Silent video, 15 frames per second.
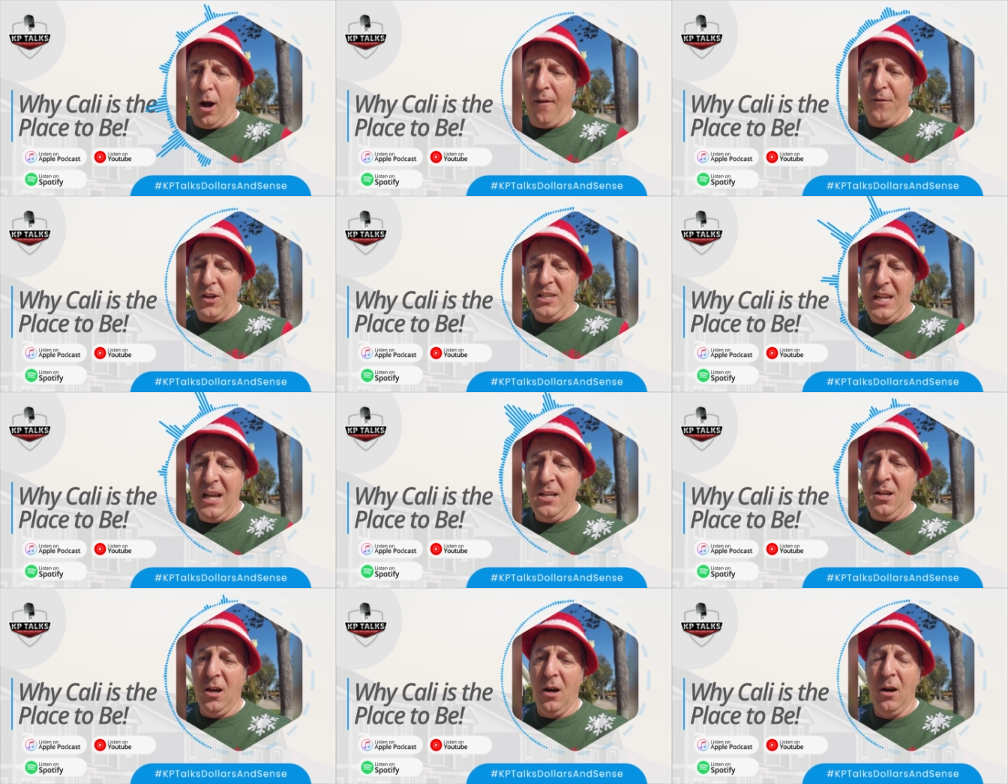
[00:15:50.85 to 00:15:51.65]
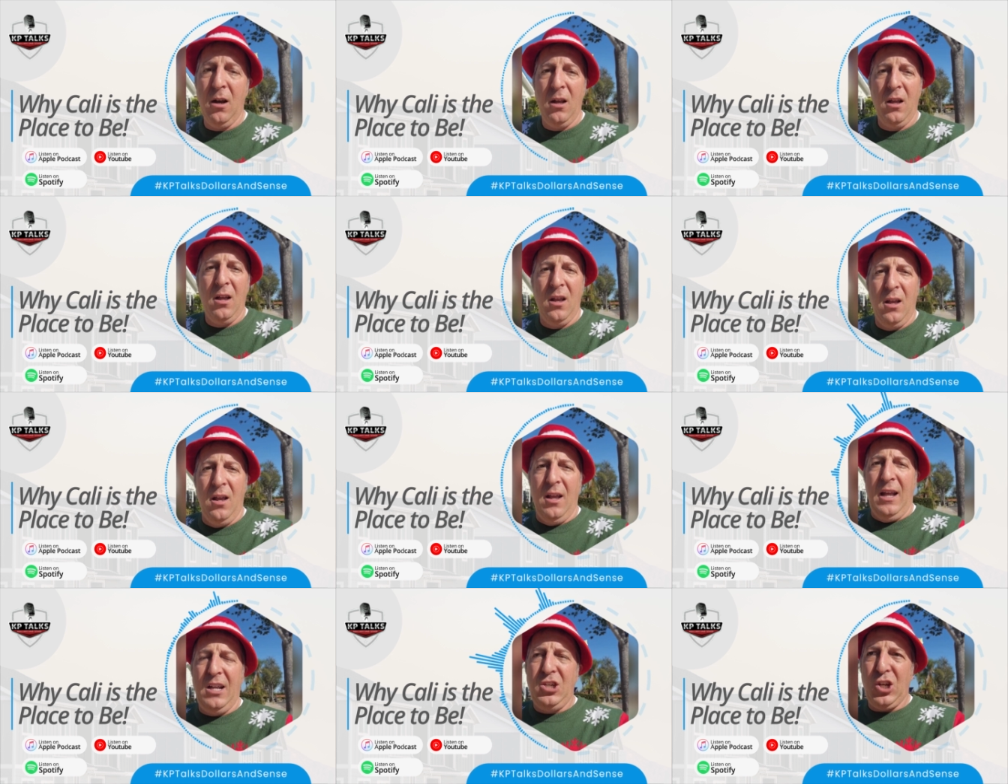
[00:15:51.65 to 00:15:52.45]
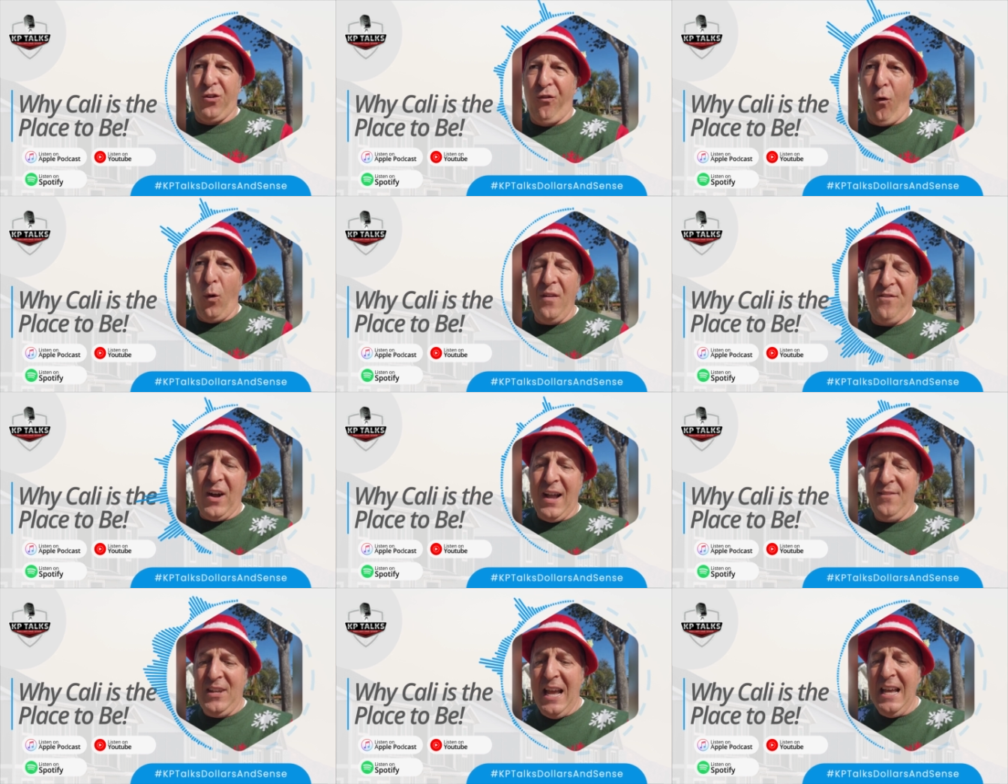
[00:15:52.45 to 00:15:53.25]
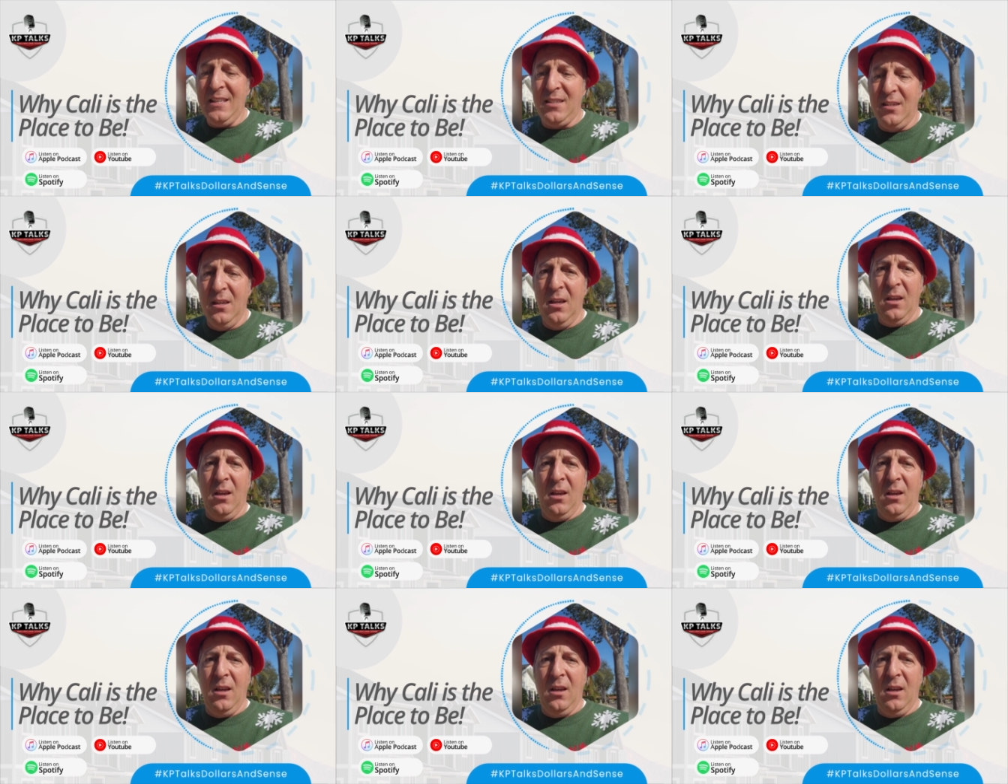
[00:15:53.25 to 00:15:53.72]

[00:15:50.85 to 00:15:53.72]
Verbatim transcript: off the 10 year in just 45 days.